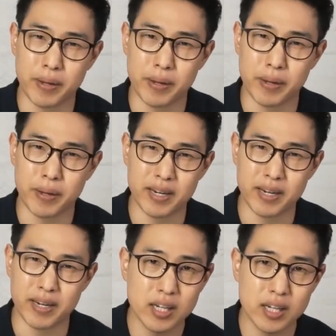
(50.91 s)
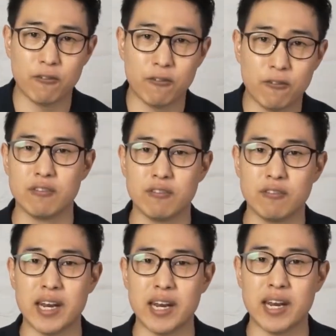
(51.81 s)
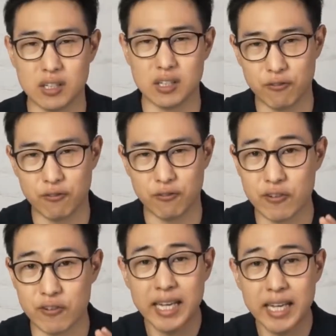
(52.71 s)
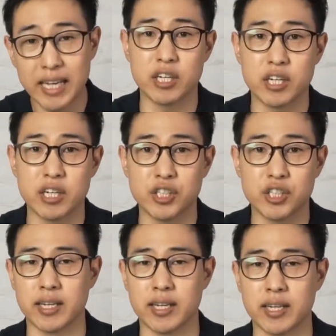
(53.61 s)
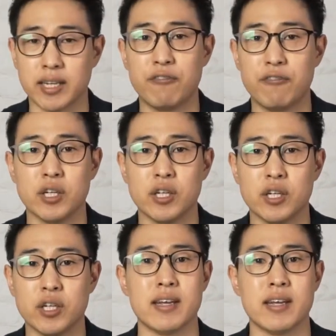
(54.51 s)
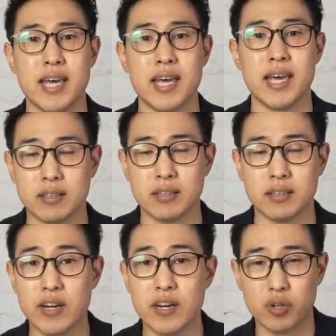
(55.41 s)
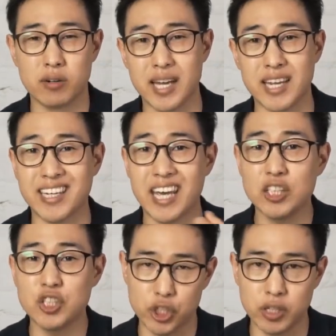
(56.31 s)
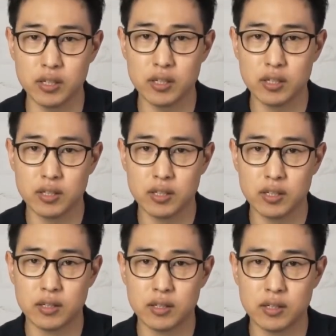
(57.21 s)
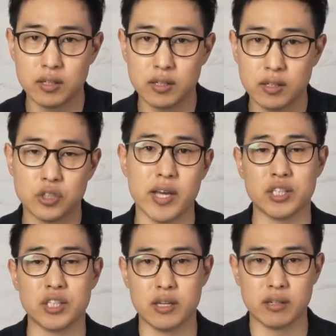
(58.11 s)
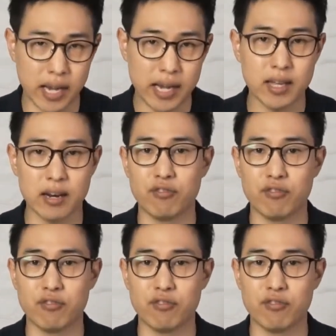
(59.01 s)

But it's a lot less effective than actually if you give it clear direction and clear focus and give it a certain intention so that you can actually take that